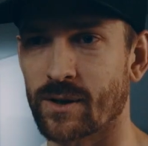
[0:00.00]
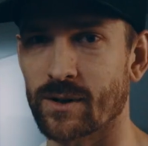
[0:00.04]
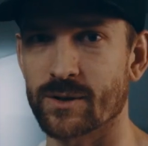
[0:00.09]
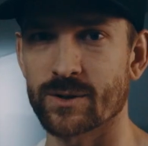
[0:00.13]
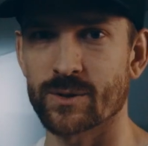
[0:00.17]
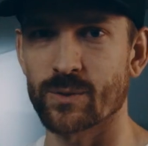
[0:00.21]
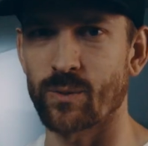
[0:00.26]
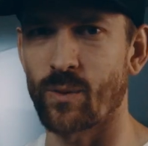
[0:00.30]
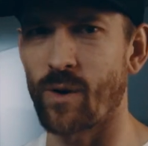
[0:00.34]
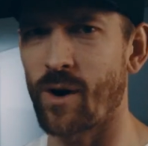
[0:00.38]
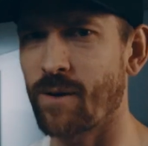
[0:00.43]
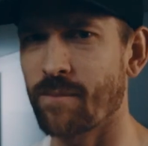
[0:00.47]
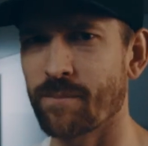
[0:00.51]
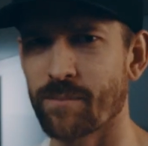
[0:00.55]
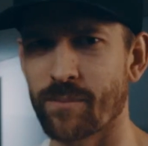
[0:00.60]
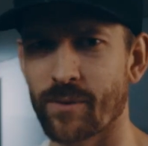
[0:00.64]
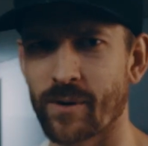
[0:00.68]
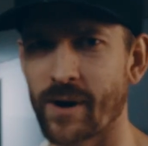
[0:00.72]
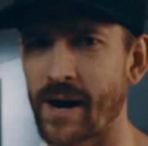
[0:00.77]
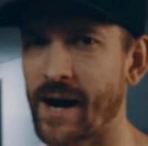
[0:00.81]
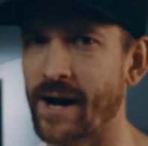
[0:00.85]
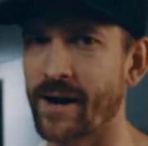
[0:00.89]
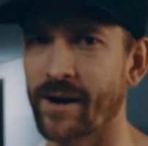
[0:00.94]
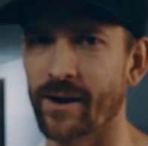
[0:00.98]
called swamp,
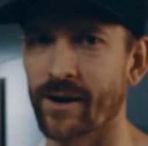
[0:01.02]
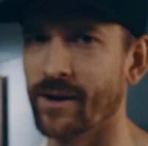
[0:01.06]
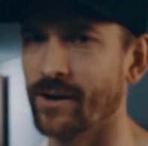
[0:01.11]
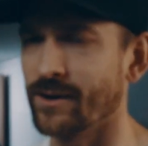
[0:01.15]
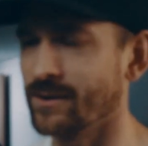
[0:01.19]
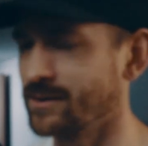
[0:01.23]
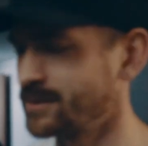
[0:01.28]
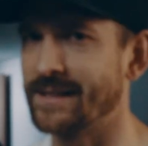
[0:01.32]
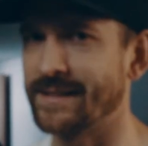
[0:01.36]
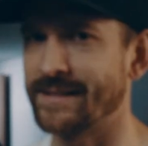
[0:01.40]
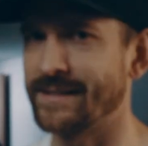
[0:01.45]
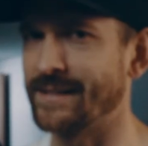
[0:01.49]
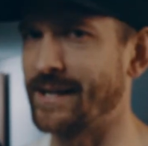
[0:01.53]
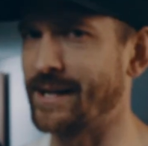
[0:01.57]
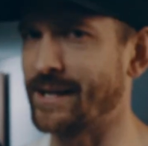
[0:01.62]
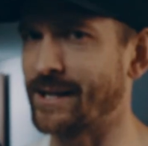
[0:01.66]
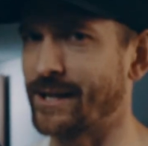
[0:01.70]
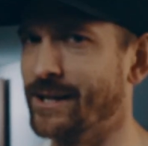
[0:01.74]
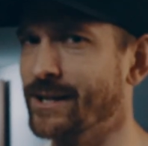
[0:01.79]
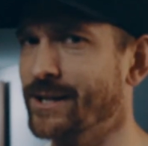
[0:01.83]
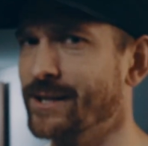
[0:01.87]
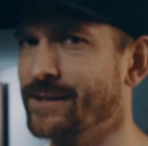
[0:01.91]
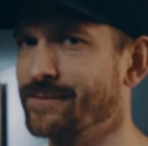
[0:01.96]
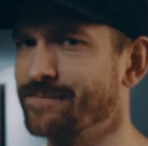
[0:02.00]
or I don't know. It's not
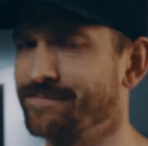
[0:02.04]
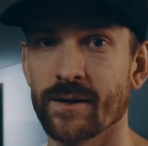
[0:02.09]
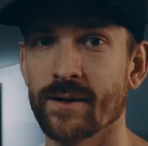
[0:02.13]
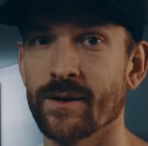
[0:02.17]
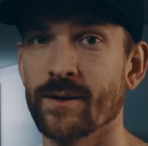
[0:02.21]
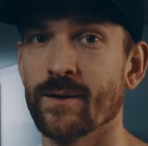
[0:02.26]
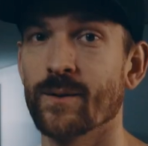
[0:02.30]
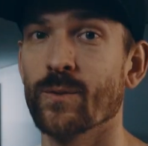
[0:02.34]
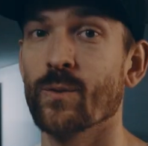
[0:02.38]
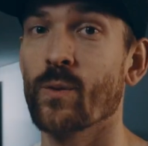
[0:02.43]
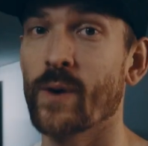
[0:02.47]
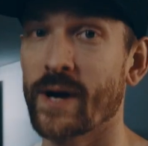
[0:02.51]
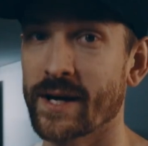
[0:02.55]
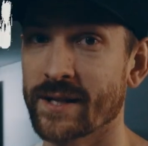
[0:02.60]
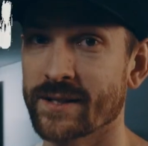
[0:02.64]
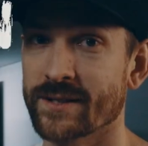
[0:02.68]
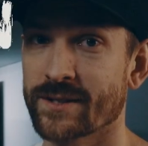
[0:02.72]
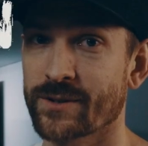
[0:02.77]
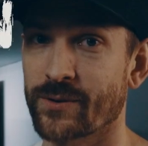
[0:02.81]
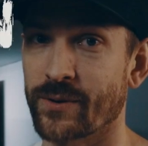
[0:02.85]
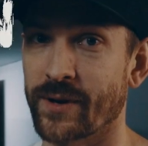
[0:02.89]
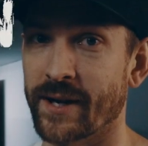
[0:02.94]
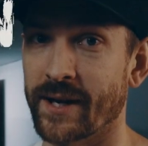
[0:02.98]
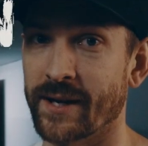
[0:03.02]
good.
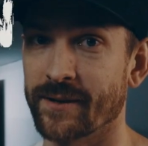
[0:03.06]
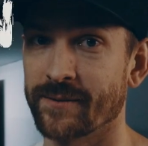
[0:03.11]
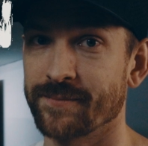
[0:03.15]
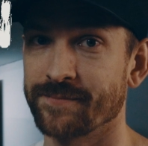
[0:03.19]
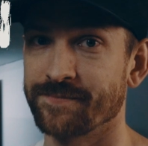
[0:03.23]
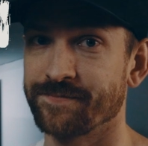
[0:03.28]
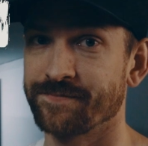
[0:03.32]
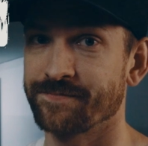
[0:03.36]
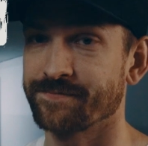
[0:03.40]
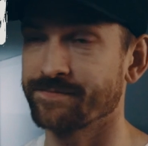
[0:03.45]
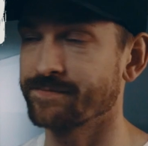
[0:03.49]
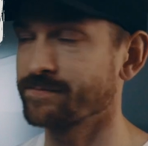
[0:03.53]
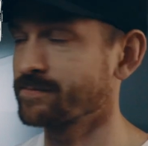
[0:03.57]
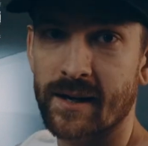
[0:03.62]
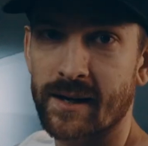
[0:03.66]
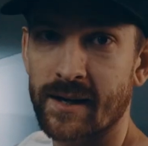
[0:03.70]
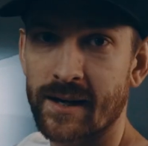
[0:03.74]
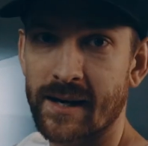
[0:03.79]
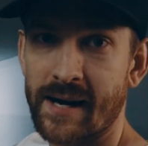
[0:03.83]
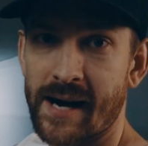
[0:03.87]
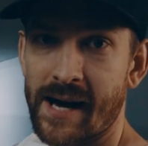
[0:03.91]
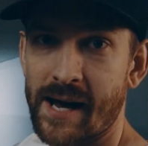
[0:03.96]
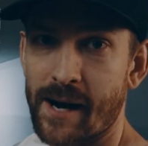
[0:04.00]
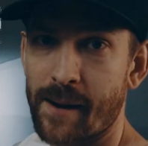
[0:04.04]
Windscreen
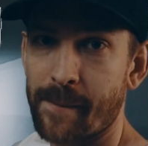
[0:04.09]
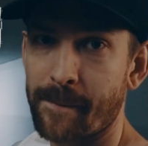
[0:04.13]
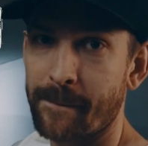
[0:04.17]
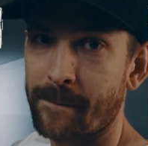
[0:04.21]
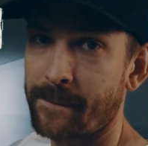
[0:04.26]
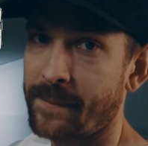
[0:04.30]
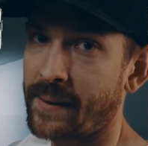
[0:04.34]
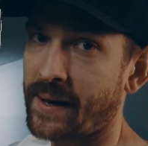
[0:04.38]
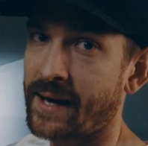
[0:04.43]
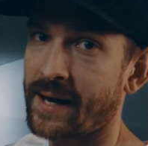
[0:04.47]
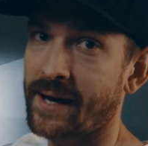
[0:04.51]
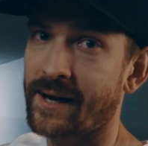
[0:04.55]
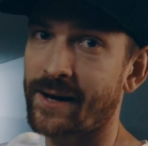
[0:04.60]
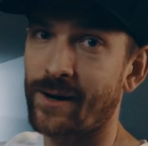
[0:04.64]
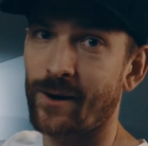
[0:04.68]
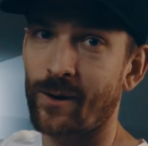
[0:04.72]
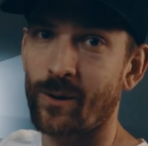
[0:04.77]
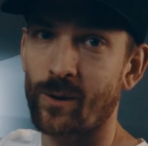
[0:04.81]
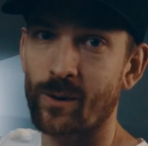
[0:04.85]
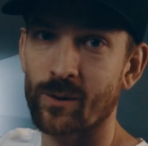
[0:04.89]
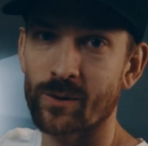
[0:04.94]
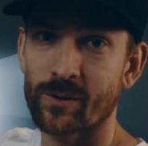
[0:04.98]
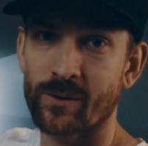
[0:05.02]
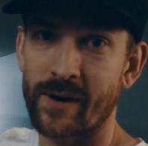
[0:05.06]
got a big
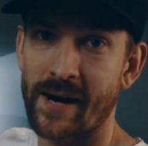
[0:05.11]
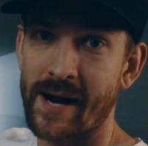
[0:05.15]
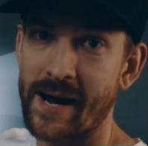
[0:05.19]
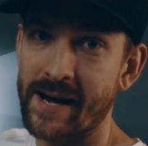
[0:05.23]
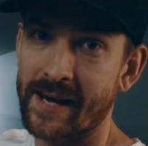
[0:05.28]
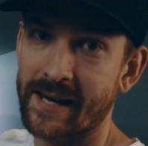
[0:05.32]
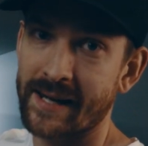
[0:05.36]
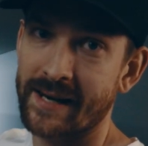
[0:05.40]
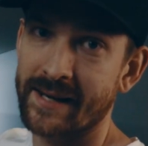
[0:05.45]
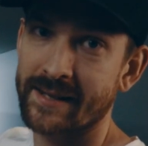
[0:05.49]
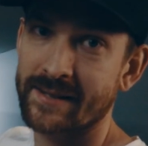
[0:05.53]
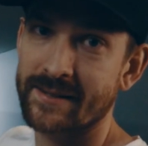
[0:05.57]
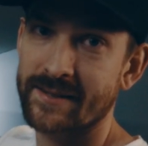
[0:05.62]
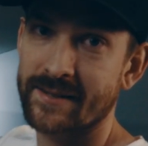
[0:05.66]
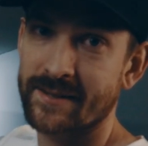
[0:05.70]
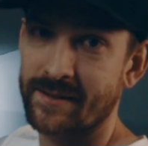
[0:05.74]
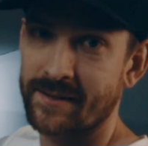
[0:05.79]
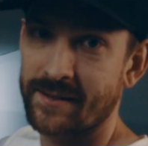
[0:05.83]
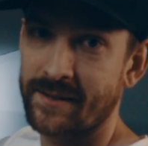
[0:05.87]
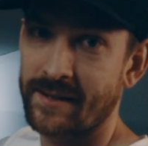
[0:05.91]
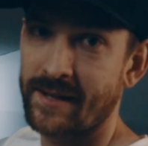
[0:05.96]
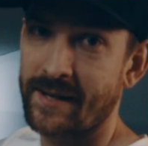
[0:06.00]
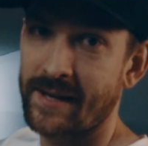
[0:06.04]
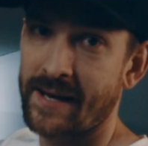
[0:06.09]
old crack in it,
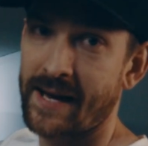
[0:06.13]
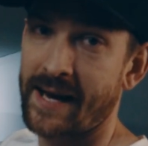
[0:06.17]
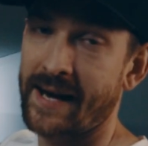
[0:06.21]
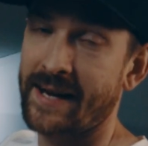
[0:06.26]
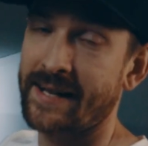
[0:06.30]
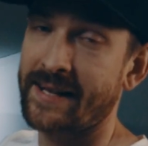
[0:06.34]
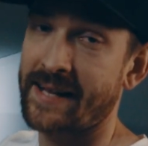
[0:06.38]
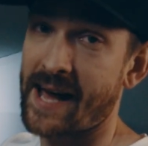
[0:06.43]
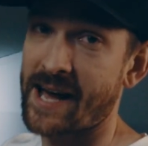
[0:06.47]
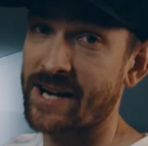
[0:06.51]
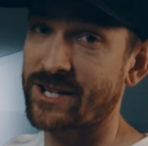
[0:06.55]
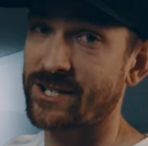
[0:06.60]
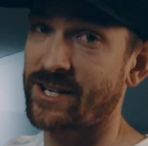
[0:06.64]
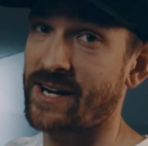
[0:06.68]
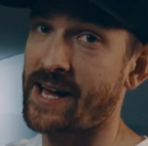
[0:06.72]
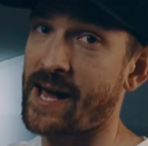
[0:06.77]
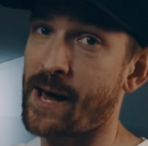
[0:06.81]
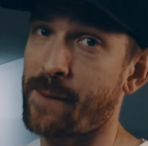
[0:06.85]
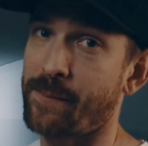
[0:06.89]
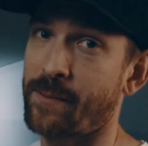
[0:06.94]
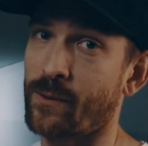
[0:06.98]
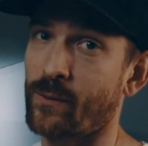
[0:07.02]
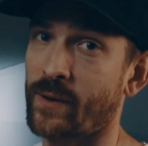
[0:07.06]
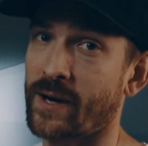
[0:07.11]
and it actually
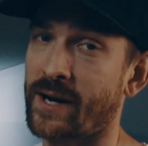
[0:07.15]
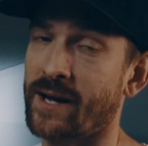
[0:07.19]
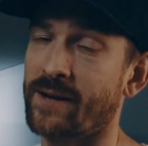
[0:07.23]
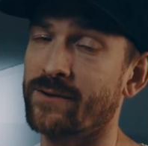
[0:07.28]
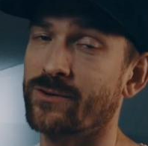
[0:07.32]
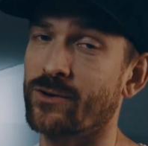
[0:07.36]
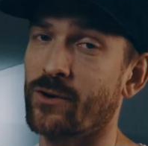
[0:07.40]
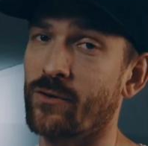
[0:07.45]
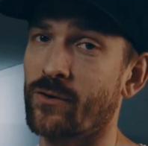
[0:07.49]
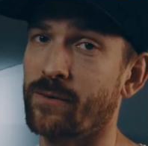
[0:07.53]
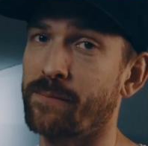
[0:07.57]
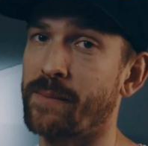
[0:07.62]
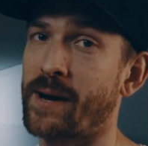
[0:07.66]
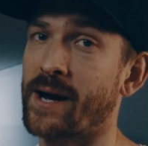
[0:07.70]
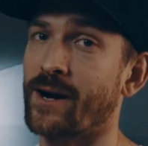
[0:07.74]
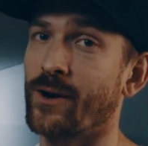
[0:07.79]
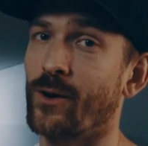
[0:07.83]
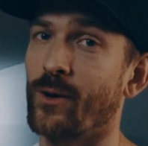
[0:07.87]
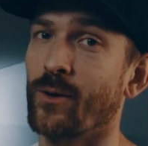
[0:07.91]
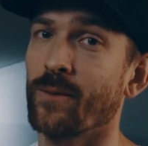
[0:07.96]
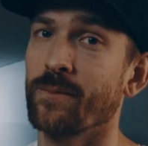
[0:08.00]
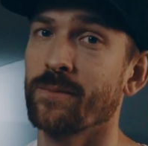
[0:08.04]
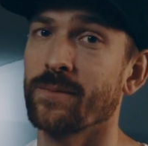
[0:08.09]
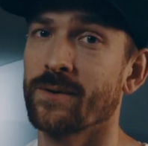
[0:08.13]
happened when I drove it back
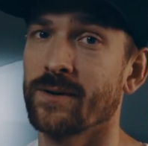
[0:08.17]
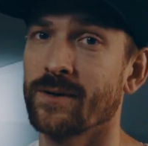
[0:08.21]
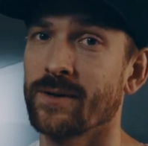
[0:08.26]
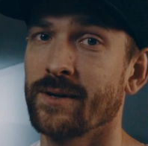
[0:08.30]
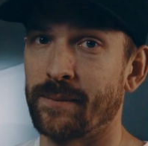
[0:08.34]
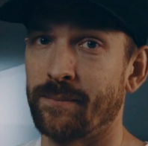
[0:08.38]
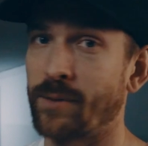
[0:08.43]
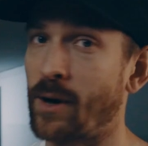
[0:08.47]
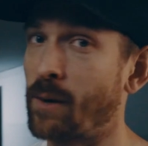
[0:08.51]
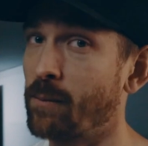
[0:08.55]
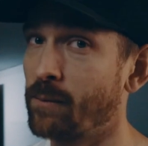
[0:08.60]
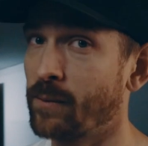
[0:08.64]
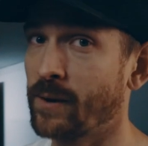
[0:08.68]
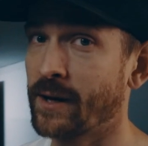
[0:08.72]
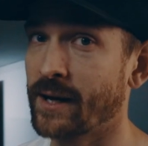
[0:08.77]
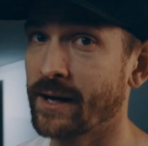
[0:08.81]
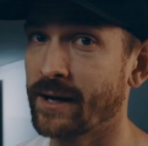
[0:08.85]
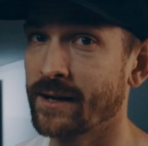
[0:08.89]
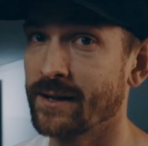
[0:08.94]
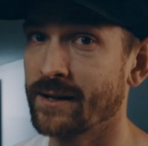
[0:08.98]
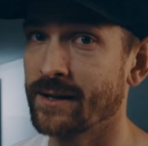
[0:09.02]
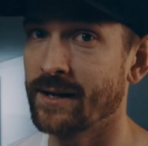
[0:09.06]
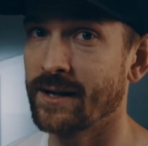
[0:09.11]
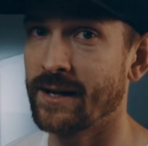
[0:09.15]
home. Probably
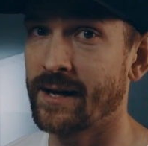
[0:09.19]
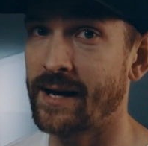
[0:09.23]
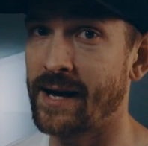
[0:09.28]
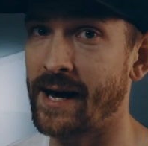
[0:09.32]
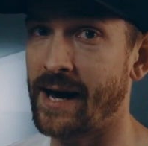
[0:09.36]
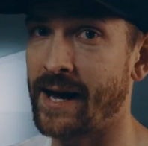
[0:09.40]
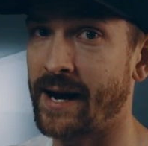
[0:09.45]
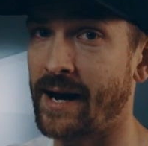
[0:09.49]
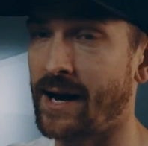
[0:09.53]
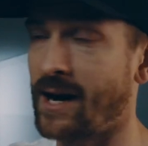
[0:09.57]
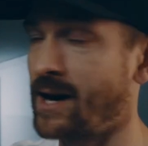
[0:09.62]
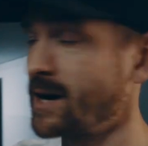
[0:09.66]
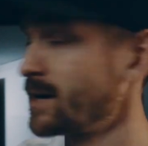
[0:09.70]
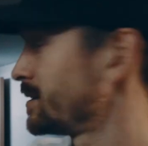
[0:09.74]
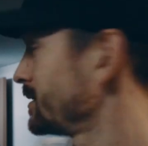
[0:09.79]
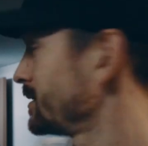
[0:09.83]
had a